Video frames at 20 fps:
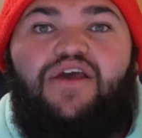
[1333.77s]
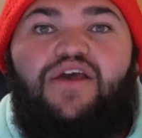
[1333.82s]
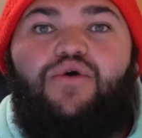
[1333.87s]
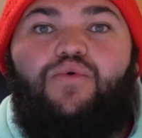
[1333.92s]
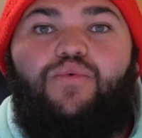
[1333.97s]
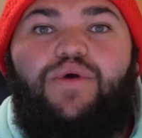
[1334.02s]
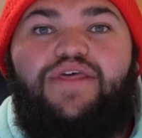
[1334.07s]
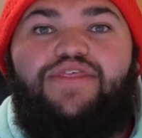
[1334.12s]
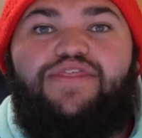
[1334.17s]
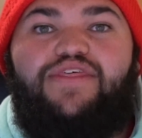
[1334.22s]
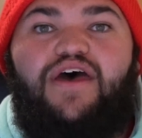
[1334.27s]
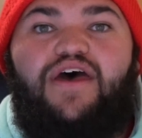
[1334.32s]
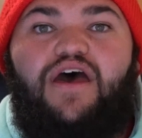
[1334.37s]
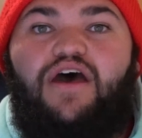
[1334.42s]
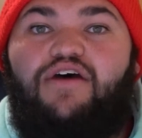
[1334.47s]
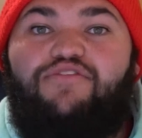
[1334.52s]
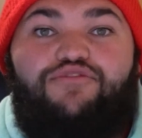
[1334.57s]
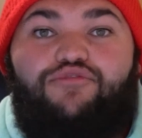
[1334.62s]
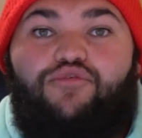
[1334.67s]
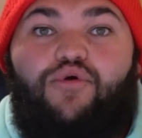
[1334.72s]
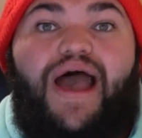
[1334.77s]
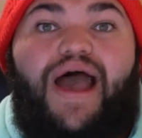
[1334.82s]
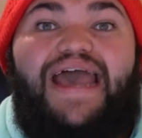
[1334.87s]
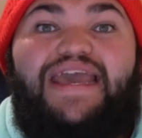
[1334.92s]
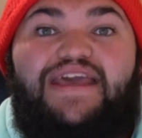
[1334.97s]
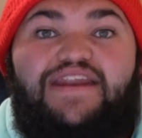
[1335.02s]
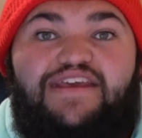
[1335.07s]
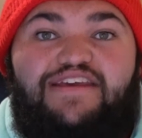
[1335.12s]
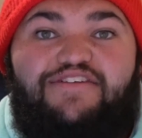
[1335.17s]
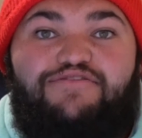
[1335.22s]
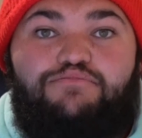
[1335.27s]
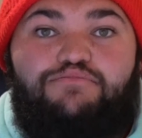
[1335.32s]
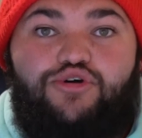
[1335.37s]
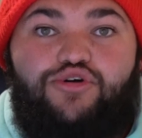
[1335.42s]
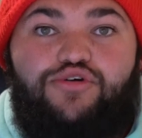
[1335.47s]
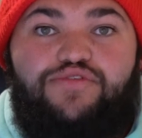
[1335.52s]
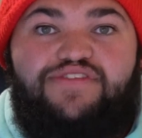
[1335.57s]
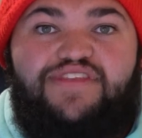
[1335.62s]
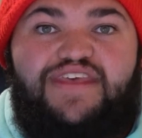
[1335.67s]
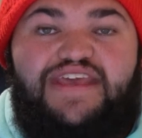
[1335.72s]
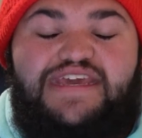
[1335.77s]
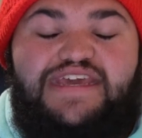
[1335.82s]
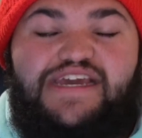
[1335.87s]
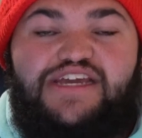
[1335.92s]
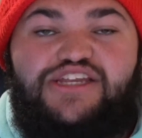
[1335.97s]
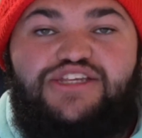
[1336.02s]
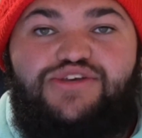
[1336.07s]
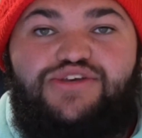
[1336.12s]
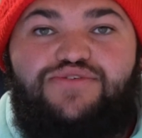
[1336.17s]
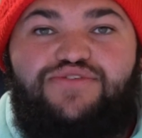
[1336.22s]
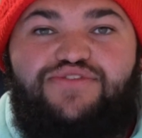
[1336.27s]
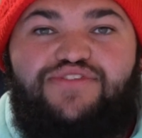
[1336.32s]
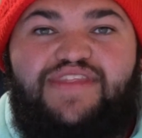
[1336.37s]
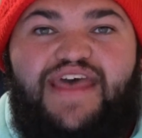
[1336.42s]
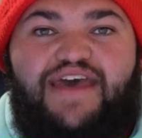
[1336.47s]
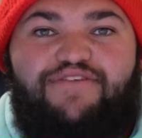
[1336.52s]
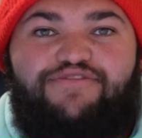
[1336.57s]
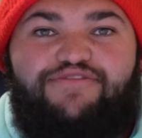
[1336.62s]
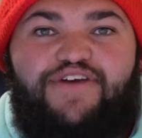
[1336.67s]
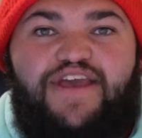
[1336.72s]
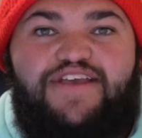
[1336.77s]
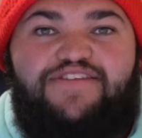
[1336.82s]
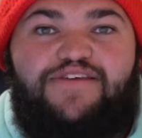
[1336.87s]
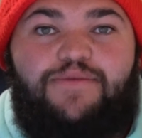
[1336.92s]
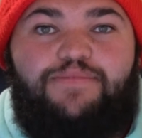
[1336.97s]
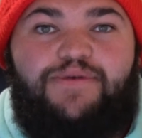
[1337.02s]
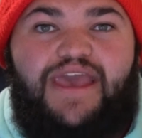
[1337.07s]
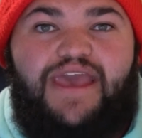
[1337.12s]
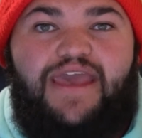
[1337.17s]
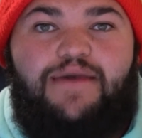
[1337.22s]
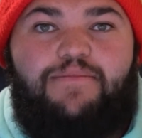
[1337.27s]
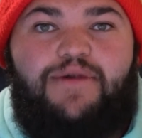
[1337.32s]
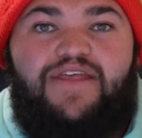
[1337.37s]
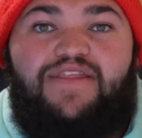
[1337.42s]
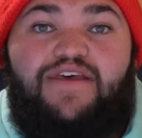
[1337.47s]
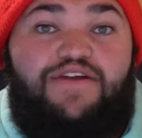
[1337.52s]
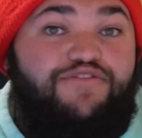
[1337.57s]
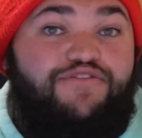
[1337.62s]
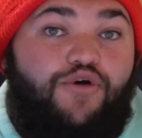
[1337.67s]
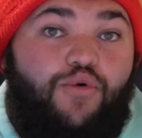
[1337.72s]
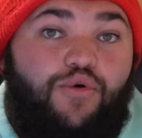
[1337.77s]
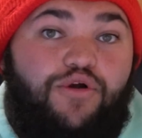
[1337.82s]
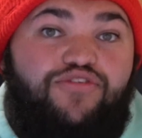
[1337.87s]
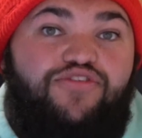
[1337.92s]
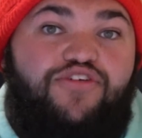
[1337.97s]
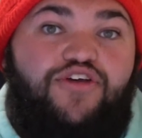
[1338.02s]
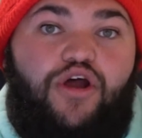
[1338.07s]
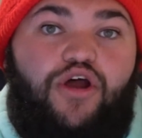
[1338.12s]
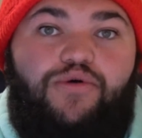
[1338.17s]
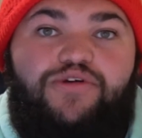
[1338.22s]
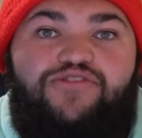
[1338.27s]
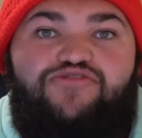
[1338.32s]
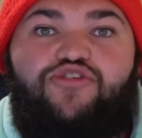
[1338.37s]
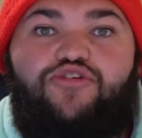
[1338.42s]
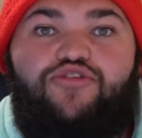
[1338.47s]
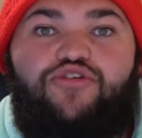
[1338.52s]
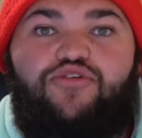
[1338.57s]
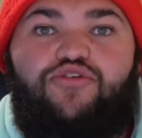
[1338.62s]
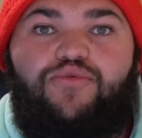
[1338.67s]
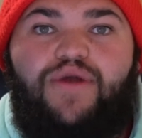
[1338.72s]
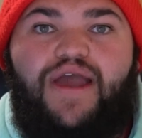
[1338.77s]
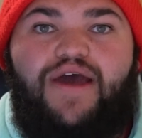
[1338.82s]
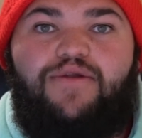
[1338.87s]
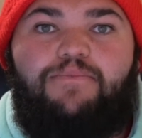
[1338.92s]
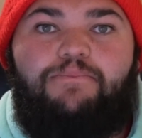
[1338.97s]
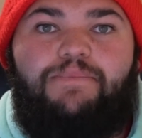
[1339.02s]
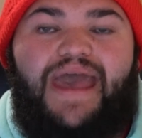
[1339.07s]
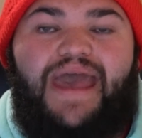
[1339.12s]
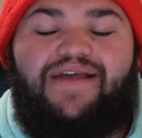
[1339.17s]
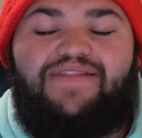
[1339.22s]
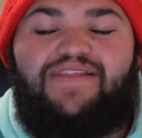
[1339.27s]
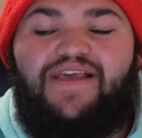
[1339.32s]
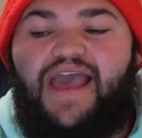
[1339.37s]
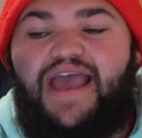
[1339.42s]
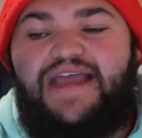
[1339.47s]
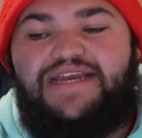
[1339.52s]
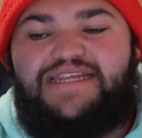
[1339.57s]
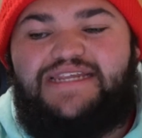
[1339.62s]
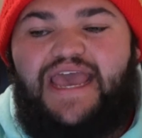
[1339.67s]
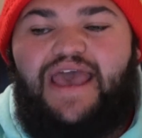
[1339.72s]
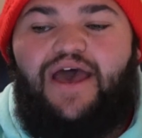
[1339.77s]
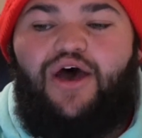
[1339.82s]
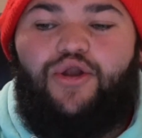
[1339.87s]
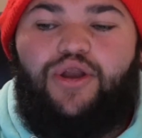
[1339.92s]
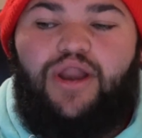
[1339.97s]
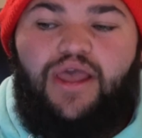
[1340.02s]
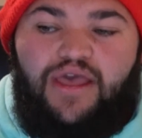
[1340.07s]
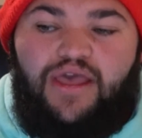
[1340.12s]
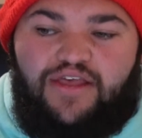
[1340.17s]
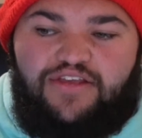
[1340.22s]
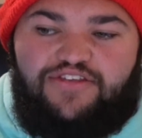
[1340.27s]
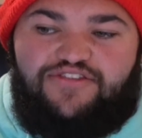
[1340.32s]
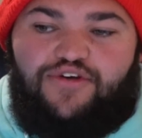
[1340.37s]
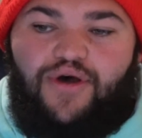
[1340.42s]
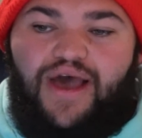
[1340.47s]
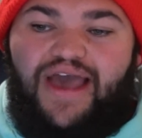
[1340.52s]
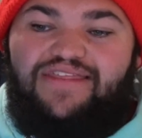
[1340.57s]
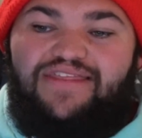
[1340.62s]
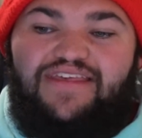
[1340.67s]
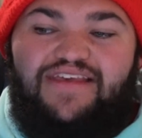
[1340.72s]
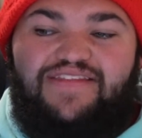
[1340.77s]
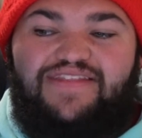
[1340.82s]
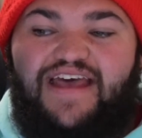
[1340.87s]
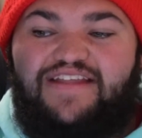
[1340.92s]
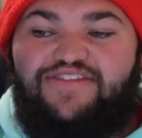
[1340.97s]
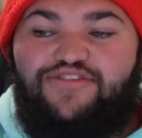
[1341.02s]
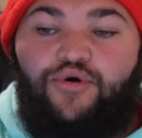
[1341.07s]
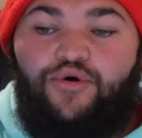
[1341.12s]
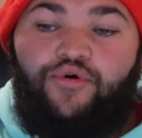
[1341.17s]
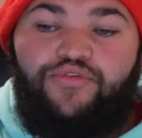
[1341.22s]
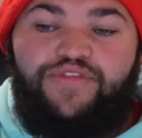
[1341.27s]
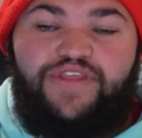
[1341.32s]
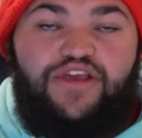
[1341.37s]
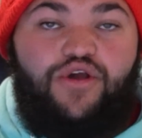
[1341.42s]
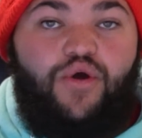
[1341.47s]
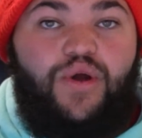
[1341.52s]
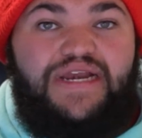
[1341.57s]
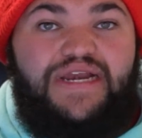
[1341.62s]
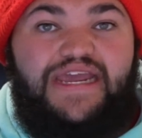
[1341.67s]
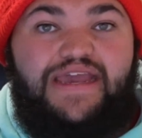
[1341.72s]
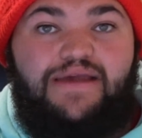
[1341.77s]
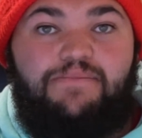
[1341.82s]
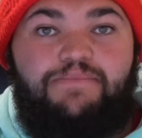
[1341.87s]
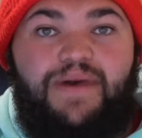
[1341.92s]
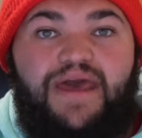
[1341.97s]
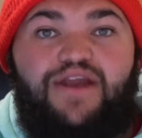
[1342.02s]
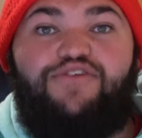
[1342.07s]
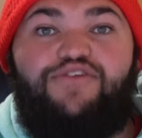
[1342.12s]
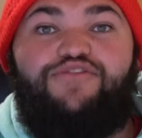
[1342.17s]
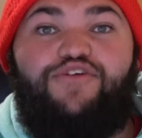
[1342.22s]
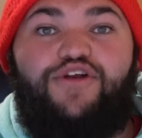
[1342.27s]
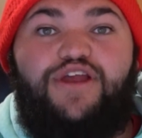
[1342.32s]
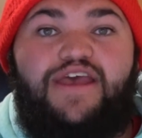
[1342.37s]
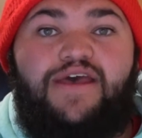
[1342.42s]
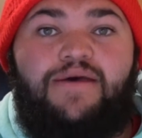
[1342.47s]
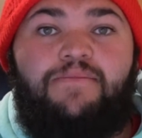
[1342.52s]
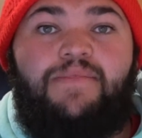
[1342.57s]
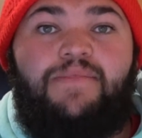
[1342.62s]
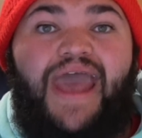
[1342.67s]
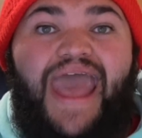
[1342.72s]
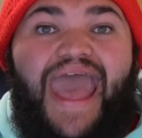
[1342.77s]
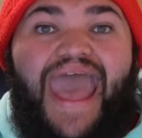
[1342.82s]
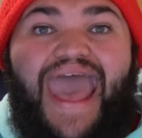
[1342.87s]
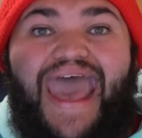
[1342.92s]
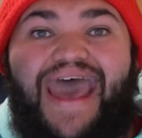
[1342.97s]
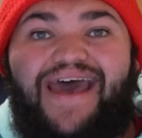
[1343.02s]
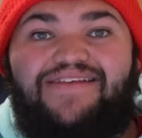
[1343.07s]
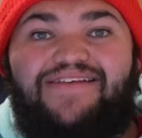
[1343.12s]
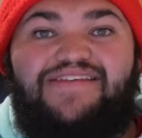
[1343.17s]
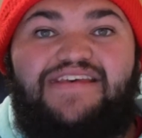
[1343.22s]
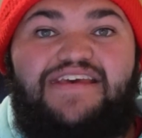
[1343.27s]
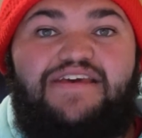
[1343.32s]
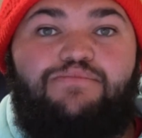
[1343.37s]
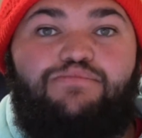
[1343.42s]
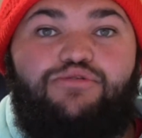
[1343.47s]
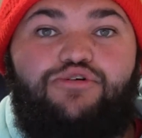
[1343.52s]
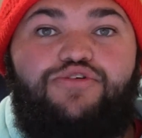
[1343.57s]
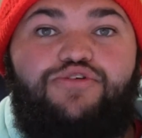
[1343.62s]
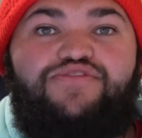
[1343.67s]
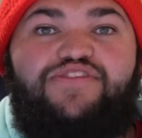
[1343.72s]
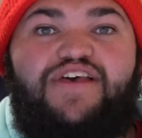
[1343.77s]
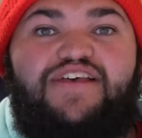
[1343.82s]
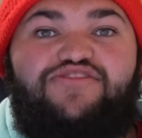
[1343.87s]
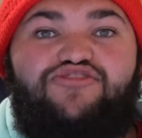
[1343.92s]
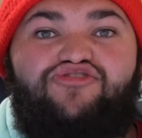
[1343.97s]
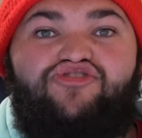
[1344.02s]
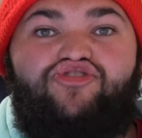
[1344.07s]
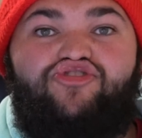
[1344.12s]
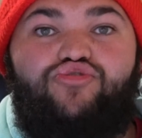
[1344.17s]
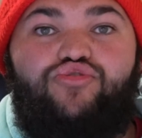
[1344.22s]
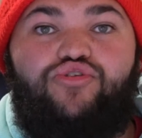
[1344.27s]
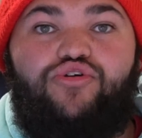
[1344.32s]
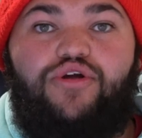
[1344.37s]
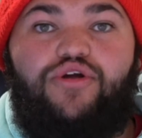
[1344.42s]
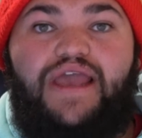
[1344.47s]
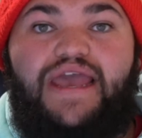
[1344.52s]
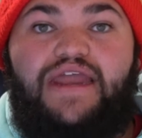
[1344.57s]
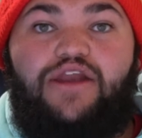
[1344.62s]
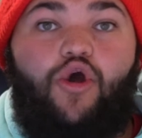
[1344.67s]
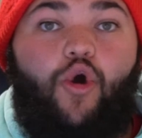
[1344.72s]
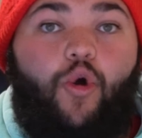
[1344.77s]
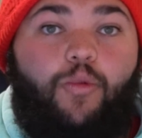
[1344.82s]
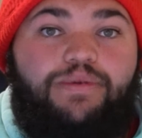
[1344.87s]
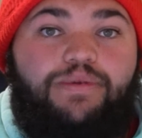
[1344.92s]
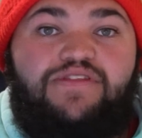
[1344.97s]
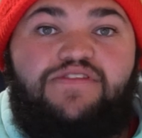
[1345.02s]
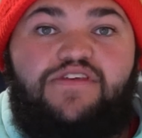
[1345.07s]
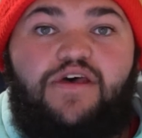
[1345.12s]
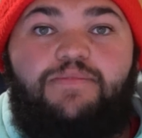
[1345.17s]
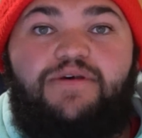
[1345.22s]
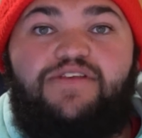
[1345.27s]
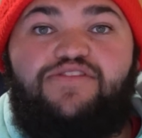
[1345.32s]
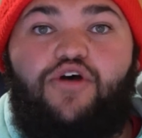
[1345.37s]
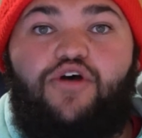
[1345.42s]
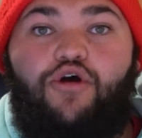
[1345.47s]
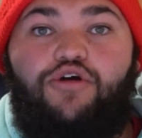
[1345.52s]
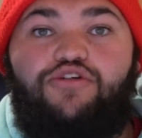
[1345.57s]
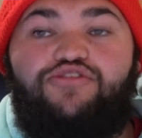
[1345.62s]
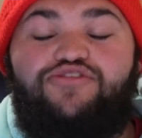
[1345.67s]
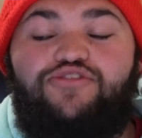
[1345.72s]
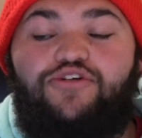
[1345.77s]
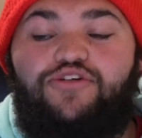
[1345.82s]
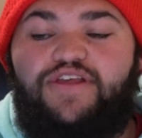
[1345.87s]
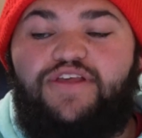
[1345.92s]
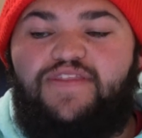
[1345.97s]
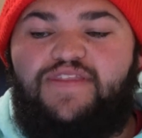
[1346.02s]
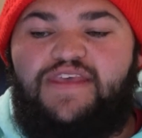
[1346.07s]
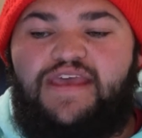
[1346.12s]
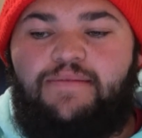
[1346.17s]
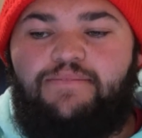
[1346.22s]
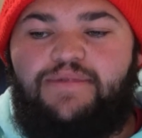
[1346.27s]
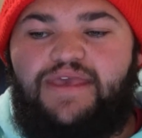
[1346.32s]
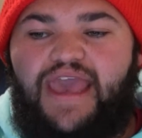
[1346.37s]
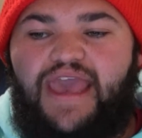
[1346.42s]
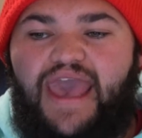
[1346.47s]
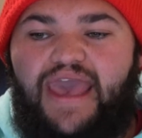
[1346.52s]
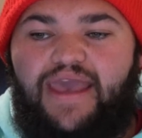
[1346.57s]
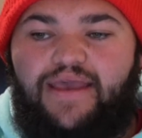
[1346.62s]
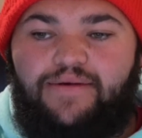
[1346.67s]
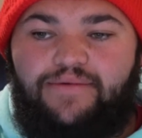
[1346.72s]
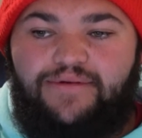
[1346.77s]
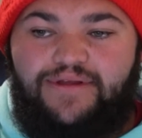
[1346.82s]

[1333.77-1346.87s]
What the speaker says: with a variety of moves that he can use in that face-up game, and then, of course, can always turn it around and back the guy down. So I think that's only going to get better for him as he improves as a shooter and opens up his arsenal in the NBA.